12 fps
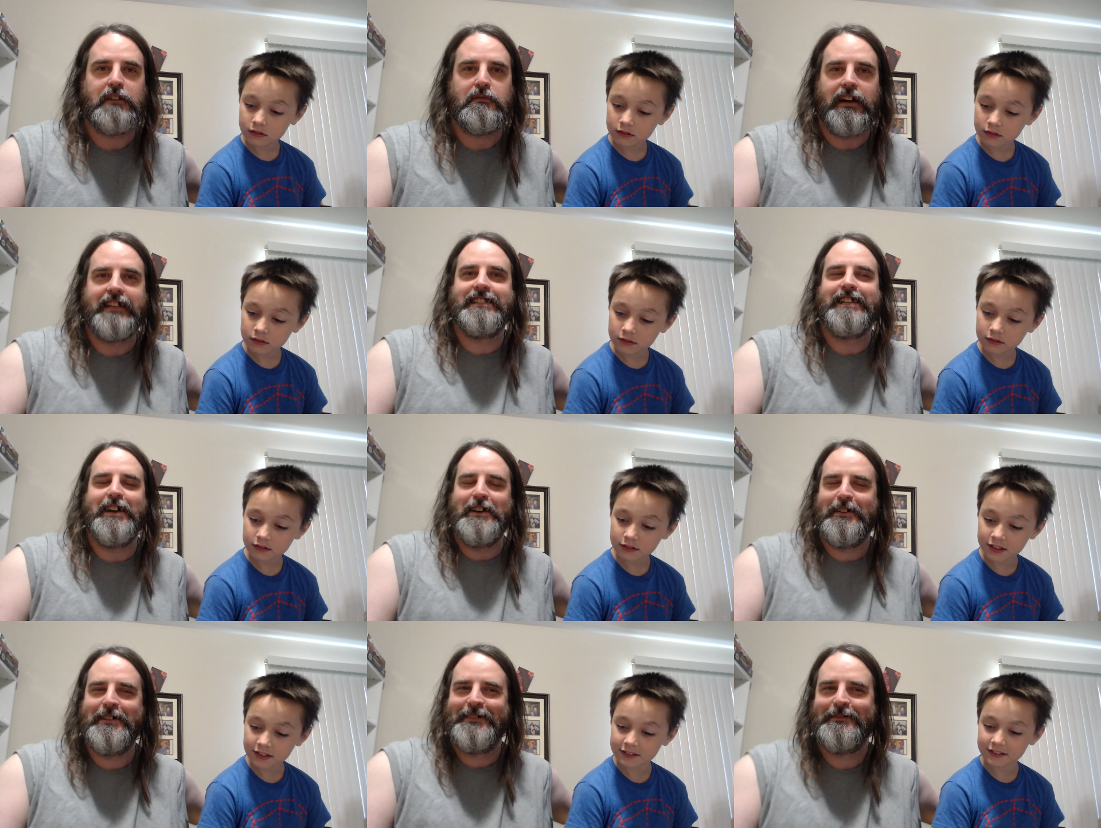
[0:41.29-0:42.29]

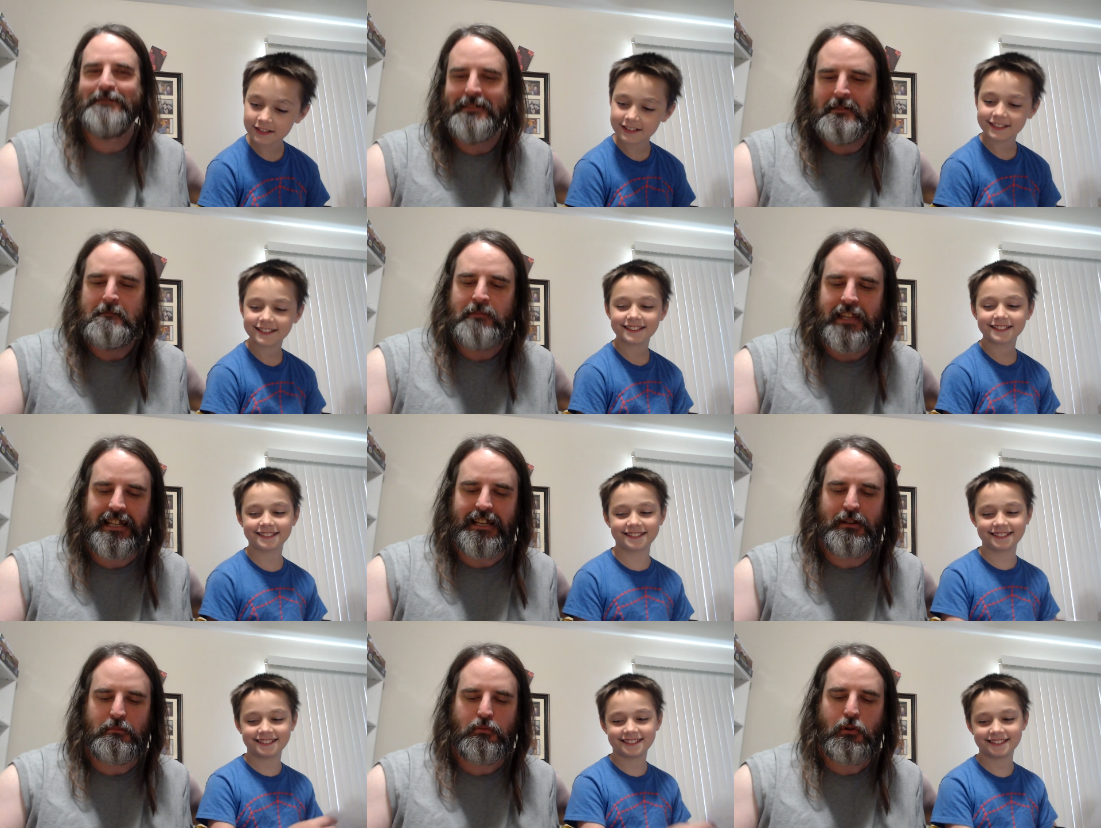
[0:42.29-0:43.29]
Speaker 1: offensive and
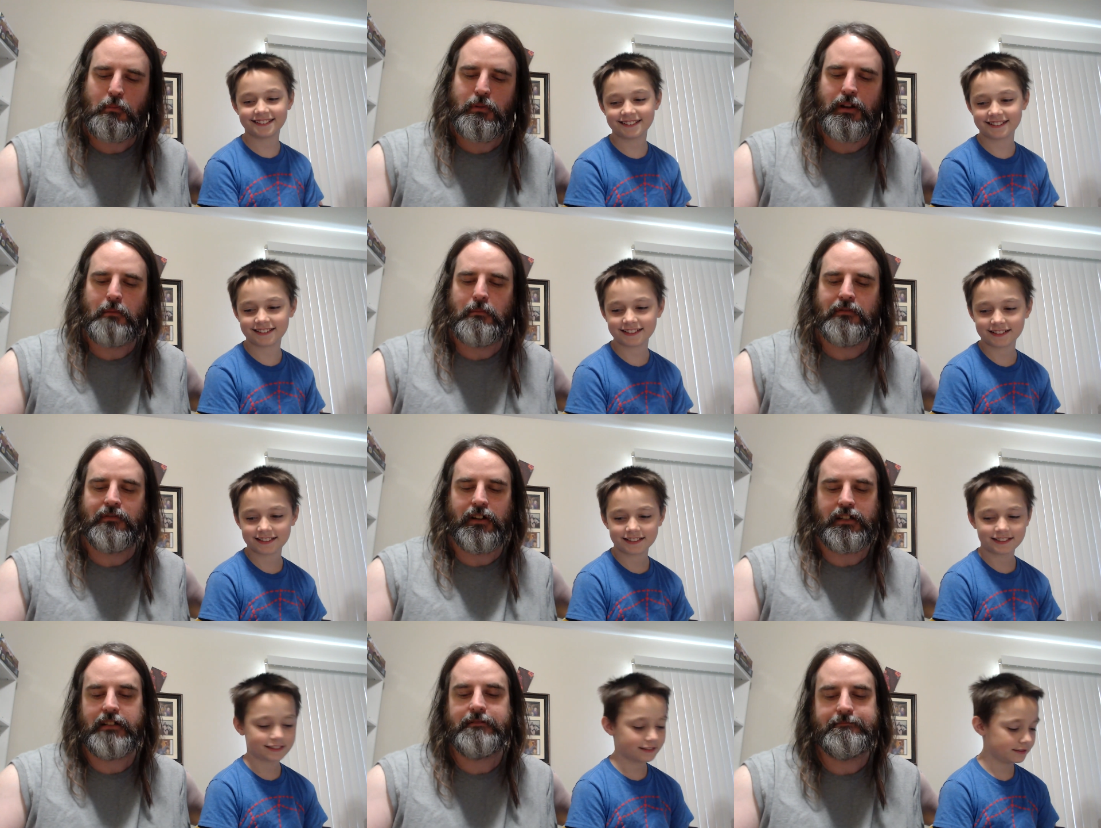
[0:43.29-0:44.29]
inappropriate, but funny.
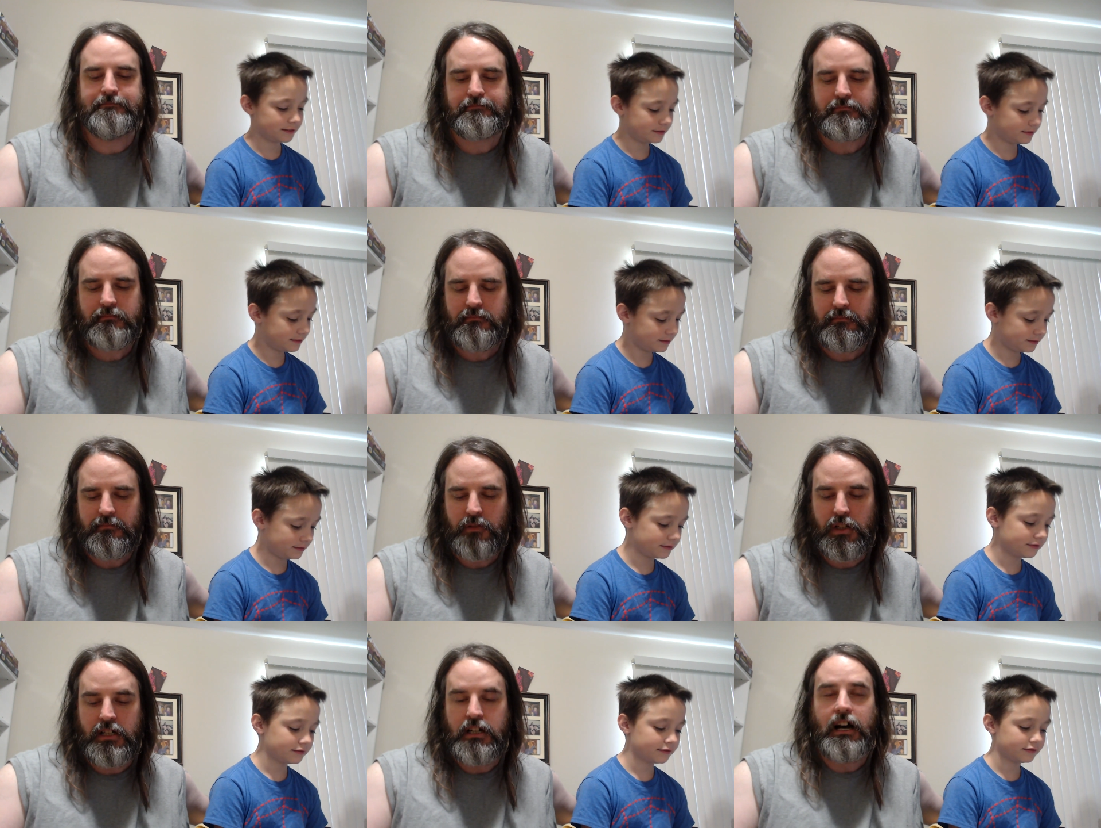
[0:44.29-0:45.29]

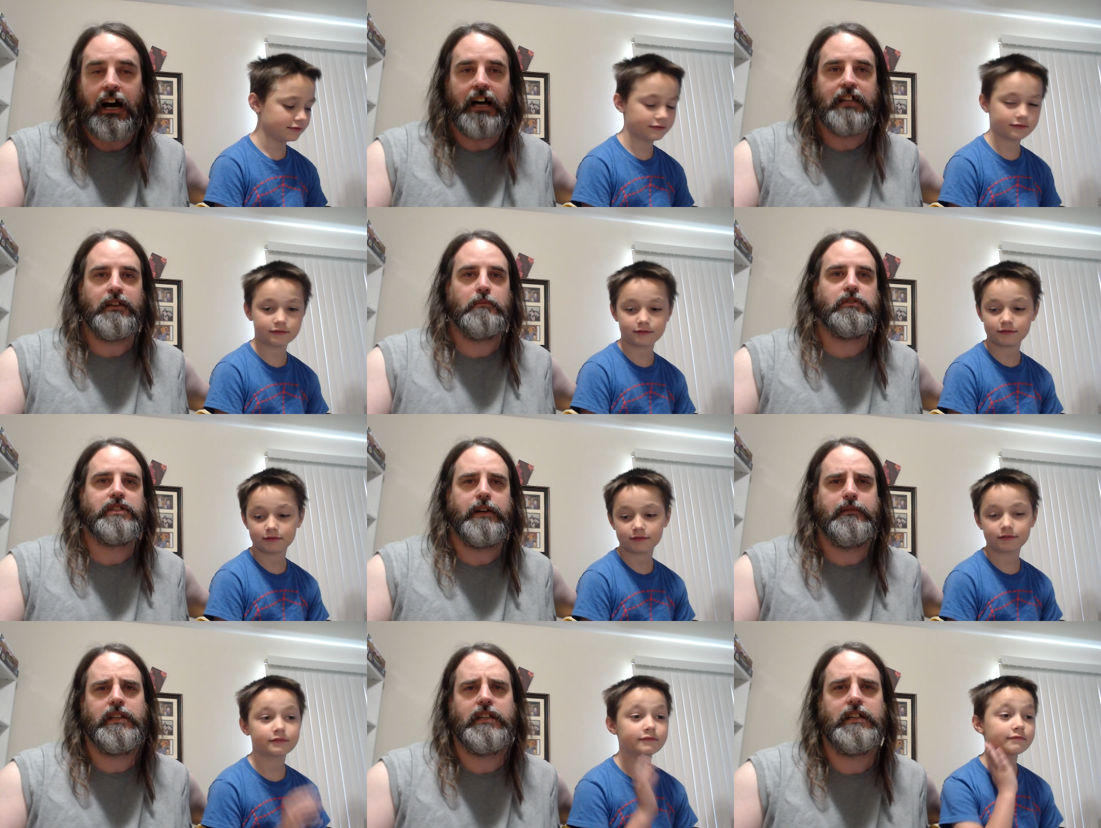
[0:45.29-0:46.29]
Uh, number
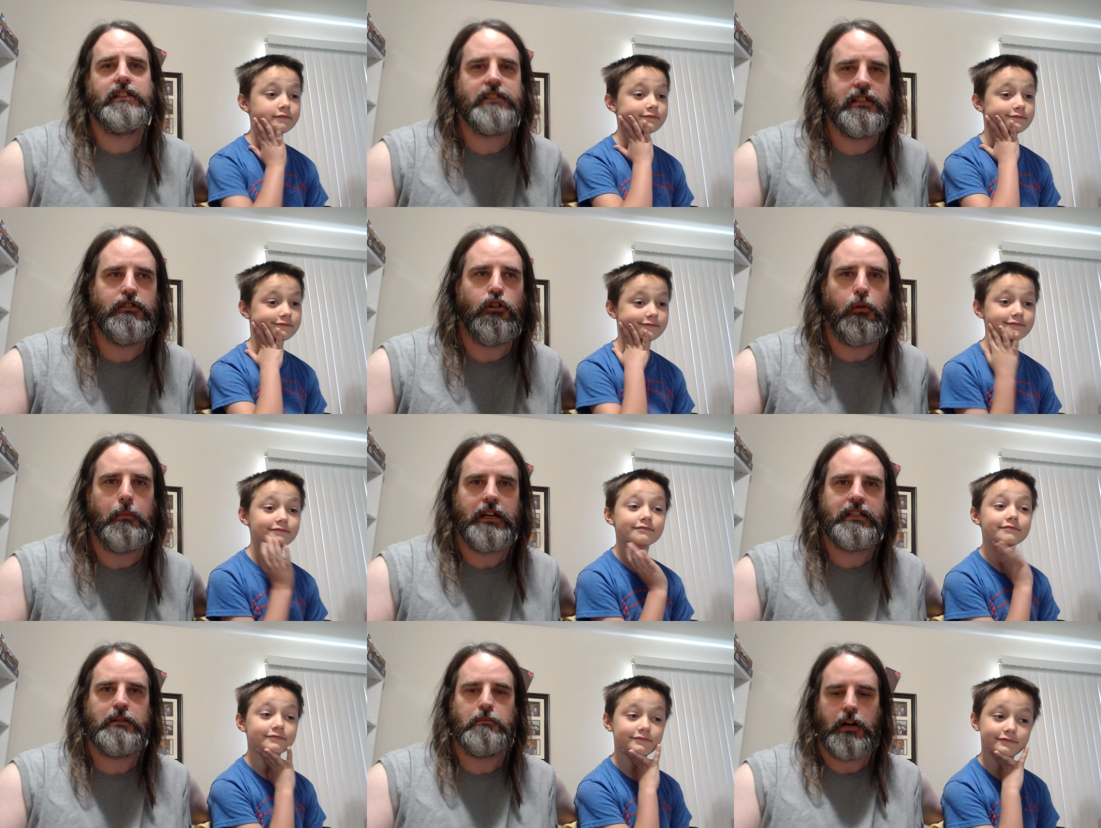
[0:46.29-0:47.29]
seven is the almighty
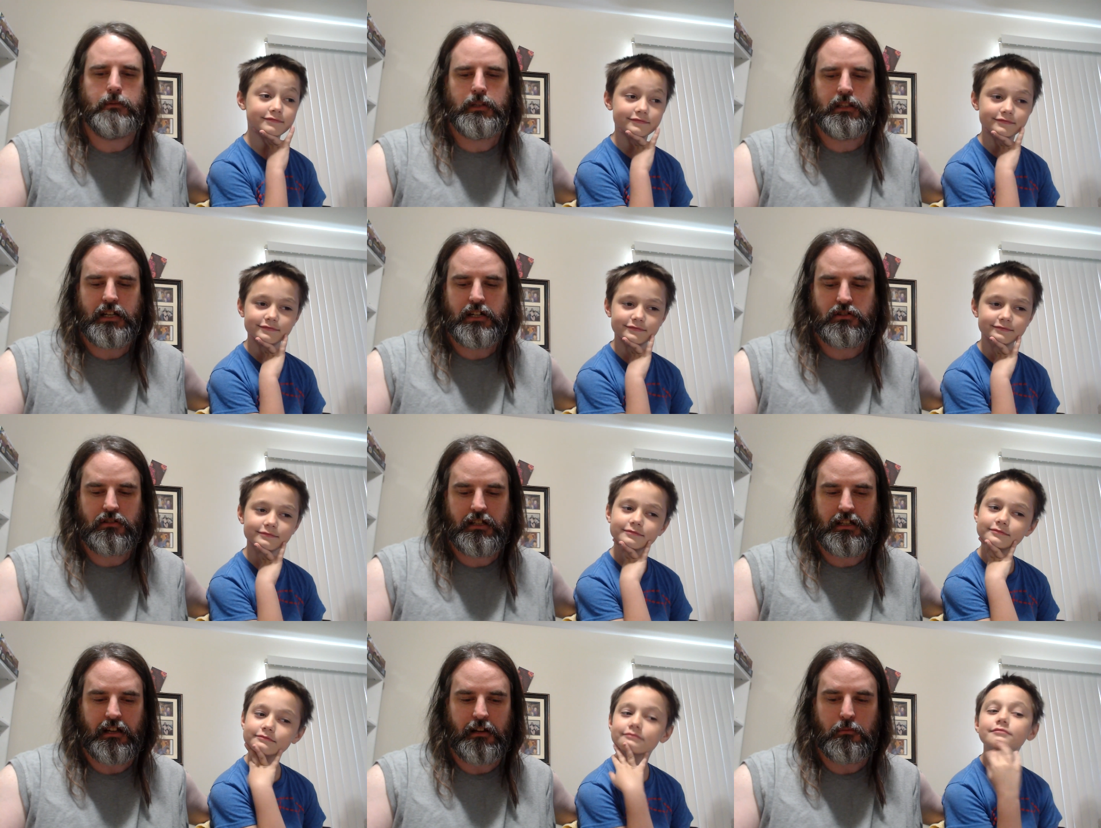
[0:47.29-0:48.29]
Bobby Lashley.
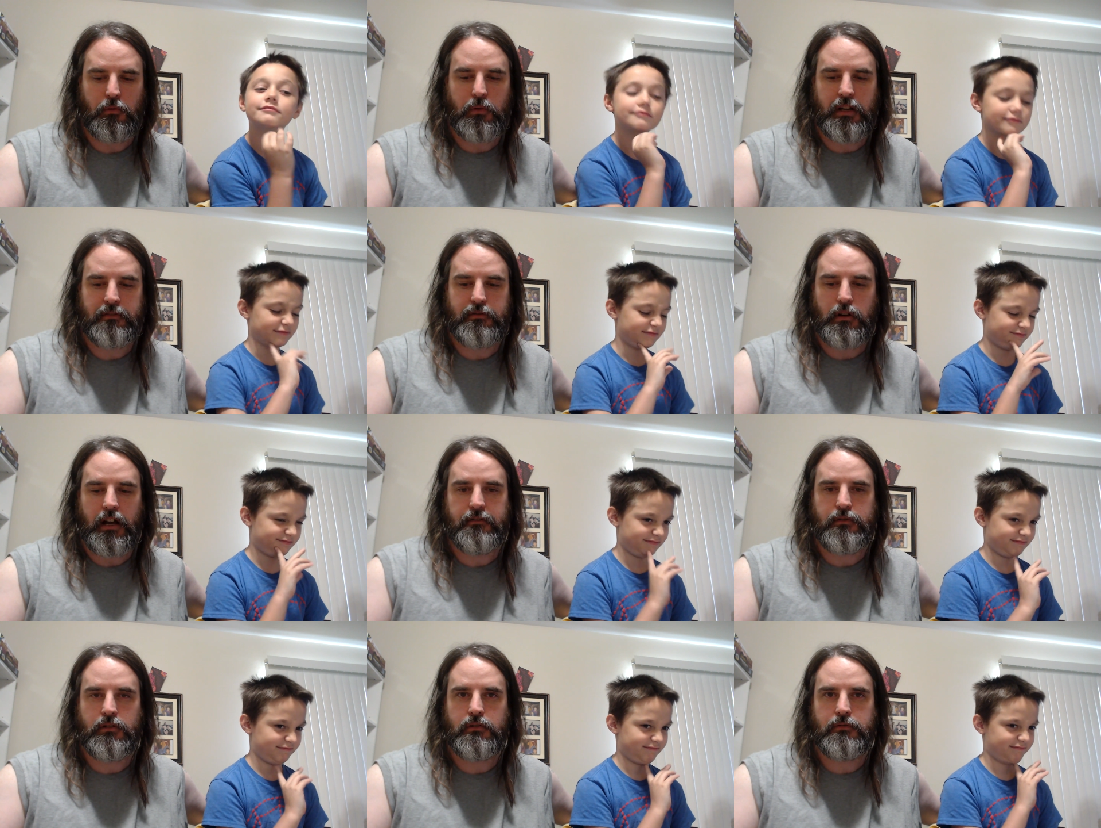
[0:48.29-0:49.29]
I've been waiting
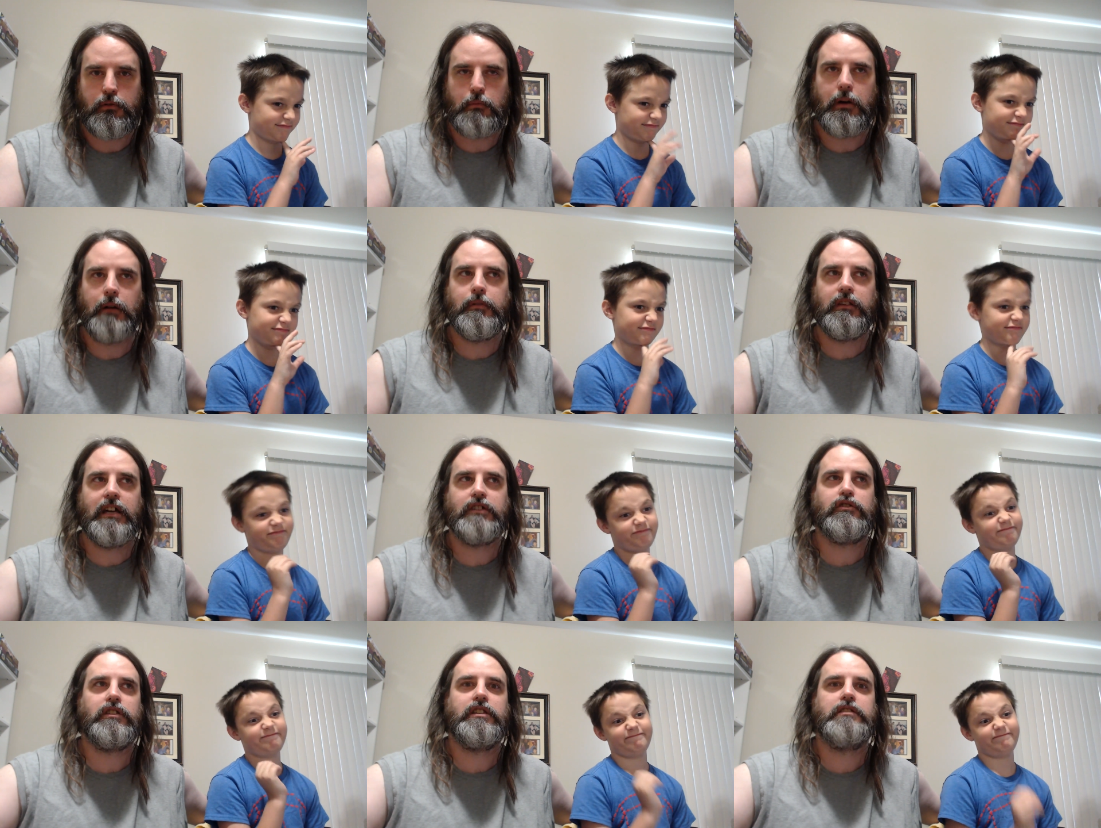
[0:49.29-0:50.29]
forever for Bobby
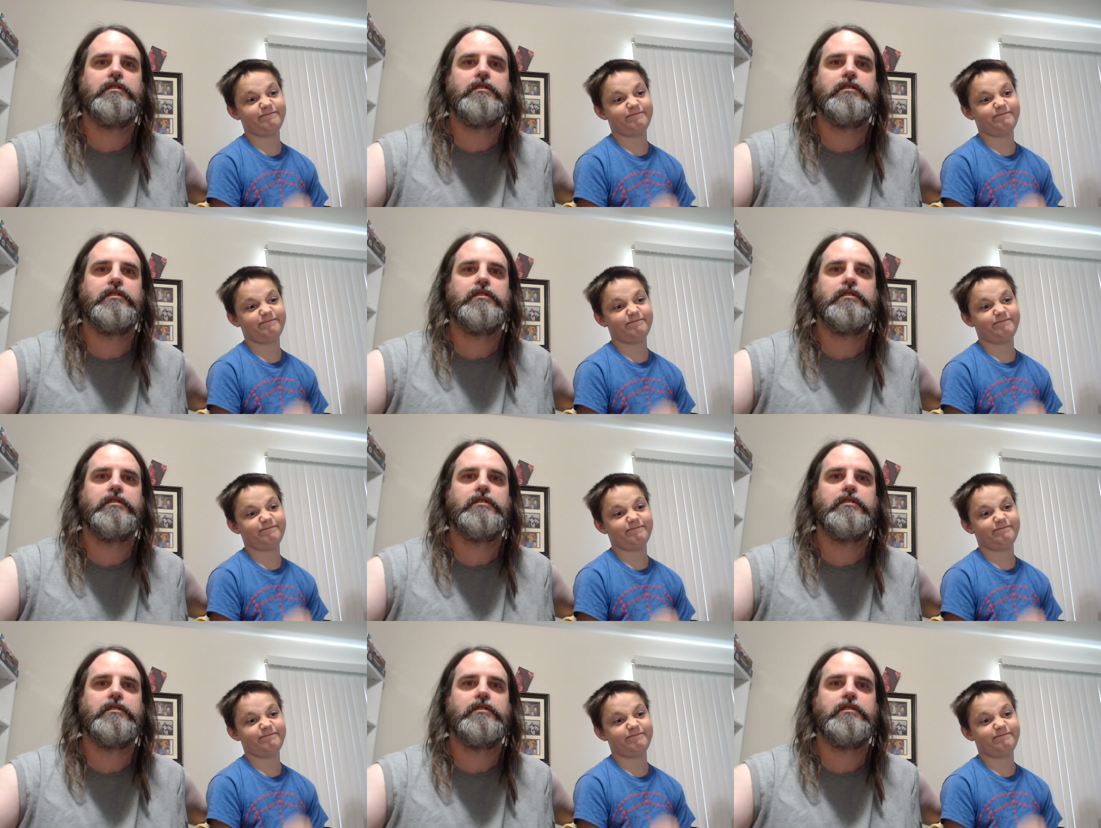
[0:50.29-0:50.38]
Lashley to